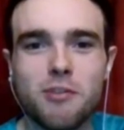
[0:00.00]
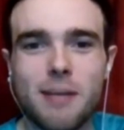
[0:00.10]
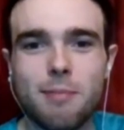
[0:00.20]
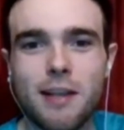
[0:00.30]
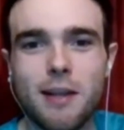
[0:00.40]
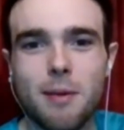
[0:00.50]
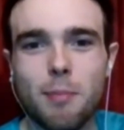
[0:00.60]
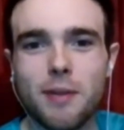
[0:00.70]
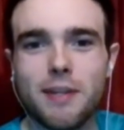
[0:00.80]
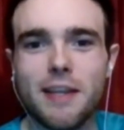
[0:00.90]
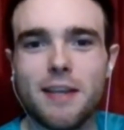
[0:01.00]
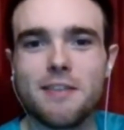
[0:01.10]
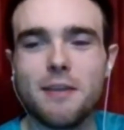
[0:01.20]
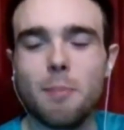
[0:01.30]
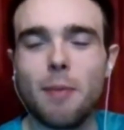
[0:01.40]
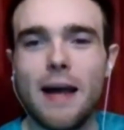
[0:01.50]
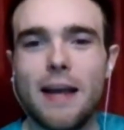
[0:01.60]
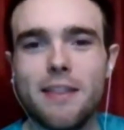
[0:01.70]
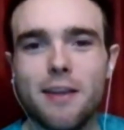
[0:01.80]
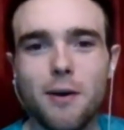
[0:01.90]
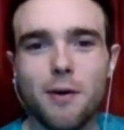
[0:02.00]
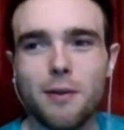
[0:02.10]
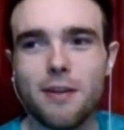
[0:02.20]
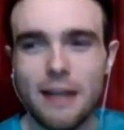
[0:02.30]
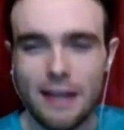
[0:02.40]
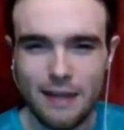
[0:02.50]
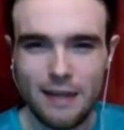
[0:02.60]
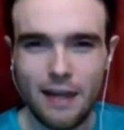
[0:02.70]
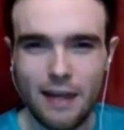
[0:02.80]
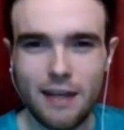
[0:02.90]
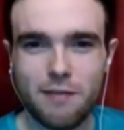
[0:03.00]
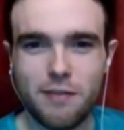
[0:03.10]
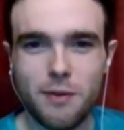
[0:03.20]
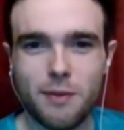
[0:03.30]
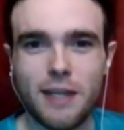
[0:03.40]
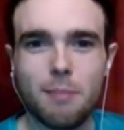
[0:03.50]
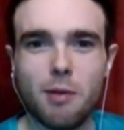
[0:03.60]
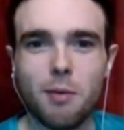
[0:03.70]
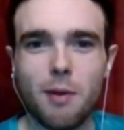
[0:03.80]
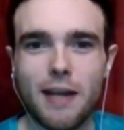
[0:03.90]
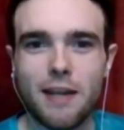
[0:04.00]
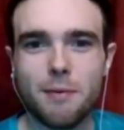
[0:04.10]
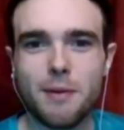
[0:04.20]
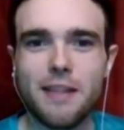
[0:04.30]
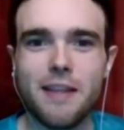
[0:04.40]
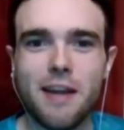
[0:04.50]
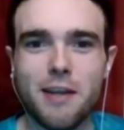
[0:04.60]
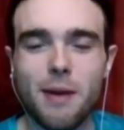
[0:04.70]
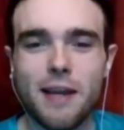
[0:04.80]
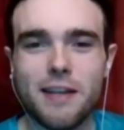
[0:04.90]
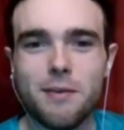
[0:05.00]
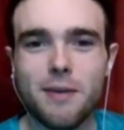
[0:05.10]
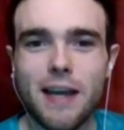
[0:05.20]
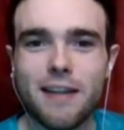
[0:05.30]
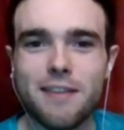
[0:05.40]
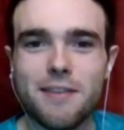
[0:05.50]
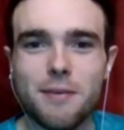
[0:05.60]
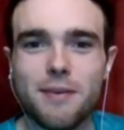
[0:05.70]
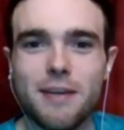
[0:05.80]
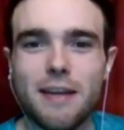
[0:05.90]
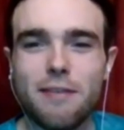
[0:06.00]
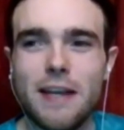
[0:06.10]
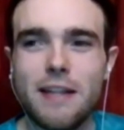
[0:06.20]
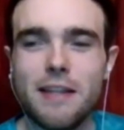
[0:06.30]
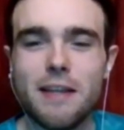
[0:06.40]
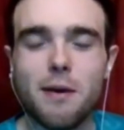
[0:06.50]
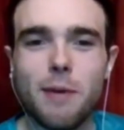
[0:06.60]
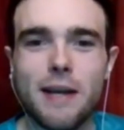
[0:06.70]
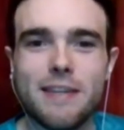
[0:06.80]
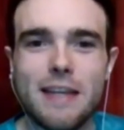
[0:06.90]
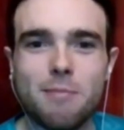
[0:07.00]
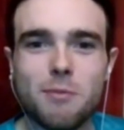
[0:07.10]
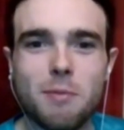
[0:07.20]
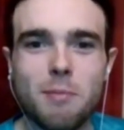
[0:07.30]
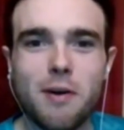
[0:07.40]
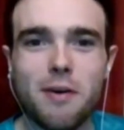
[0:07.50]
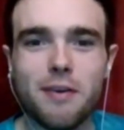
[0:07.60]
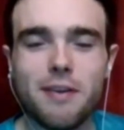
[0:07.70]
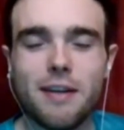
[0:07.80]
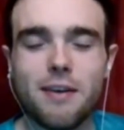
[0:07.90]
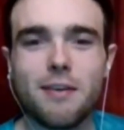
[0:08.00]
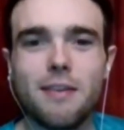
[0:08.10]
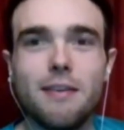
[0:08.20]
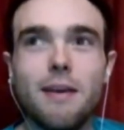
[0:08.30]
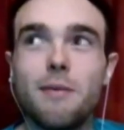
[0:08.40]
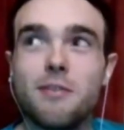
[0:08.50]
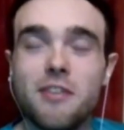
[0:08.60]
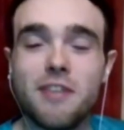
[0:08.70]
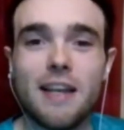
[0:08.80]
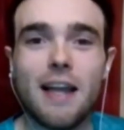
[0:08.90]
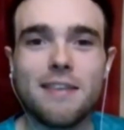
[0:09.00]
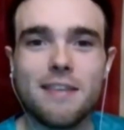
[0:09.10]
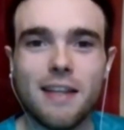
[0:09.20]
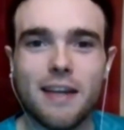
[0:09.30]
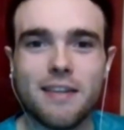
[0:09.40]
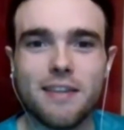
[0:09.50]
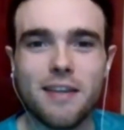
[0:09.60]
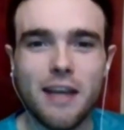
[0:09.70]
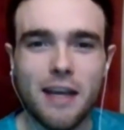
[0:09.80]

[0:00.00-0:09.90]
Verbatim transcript: shame the club, but they had a slope behind the goal and if you kicked the ball wide and it went in there, you had to go and get it. So if anything, away teams were more, or I should say, less inclined to